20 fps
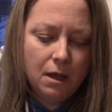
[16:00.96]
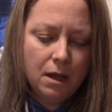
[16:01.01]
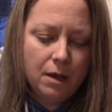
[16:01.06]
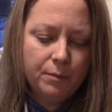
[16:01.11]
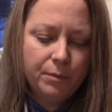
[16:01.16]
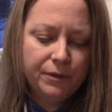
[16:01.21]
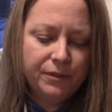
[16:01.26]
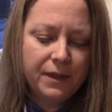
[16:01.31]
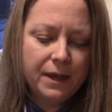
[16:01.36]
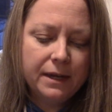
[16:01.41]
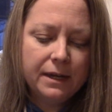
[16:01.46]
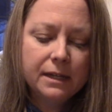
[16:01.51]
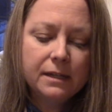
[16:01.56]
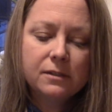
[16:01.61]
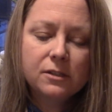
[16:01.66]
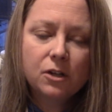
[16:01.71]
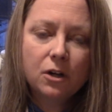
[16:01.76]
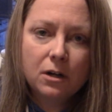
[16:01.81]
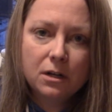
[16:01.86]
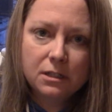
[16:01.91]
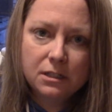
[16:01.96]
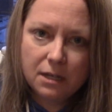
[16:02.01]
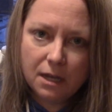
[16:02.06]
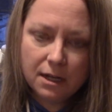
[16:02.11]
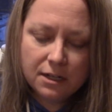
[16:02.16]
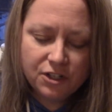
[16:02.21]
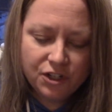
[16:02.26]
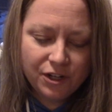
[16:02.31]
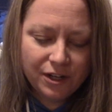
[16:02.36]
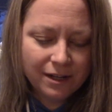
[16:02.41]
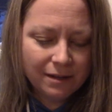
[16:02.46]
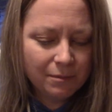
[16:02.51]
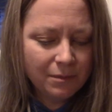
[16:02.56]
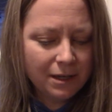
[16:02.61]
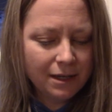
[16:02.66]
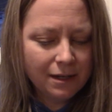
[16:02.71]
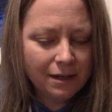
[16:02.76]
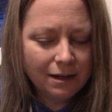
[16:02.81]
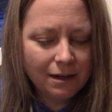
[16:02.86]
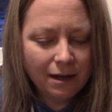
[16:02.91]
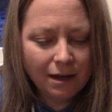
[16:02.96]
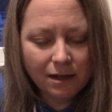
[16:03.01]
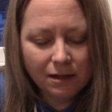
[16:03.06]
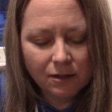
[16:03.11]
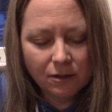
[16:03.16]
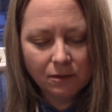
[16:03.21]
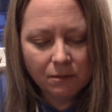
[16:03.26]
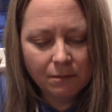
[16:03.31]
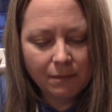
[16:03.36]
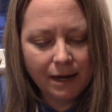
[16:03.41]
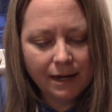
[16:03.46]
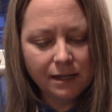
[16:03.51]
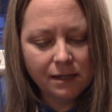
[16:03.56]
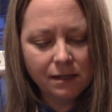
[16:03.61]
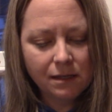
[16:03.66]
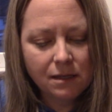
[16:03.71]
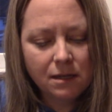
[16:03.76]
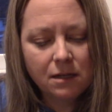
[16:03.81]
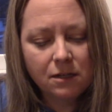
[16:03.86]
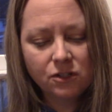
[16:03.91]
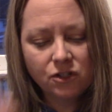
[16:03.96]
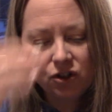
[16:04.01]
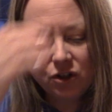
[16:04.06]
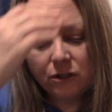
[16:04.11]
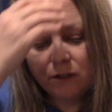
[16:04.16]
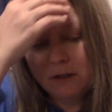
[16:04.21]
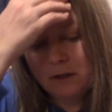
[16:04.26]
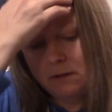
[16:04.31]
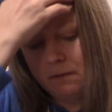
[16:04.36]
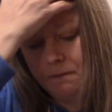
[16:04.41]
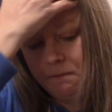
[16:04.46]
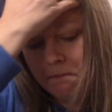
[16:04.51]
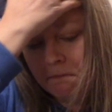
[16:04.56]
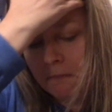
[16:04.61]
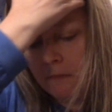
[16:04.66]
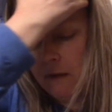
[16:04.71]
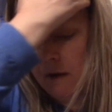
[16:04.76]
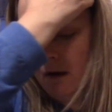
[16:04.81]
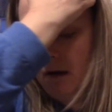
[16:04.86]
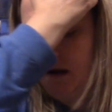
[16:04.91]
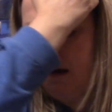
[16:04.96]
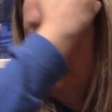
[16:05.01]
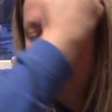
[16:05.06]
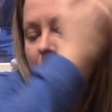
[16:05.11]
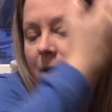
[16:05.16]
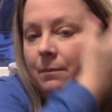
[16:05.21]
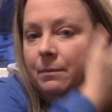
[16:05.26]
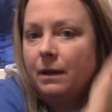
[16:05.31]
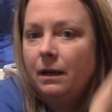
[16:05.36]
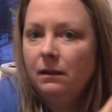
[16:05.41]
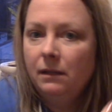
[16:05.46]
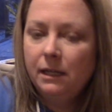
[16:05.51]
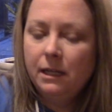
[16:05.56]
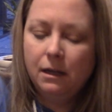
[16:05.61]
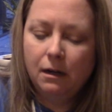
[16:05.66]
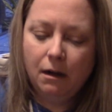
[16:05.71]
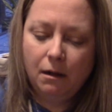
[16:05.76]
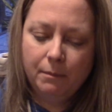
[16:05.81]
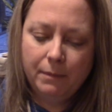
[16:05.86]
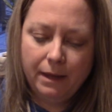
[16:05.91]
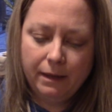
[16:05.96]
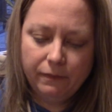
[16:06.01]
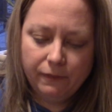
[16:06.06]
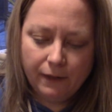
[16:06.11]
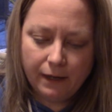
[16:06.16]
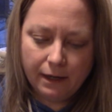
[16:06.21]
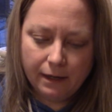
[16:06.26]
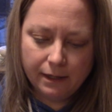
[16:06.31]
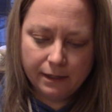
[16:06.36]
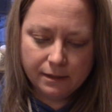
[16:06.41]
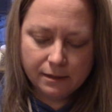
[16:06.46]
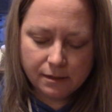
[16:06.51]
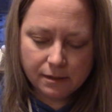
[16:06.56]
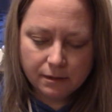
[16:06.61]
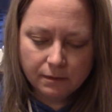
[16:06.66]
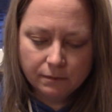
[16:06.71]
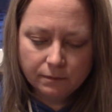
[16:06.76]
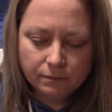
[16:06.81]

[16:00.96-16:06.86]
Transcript: But then he started touching me under my shirt, on my belly and on my thighs.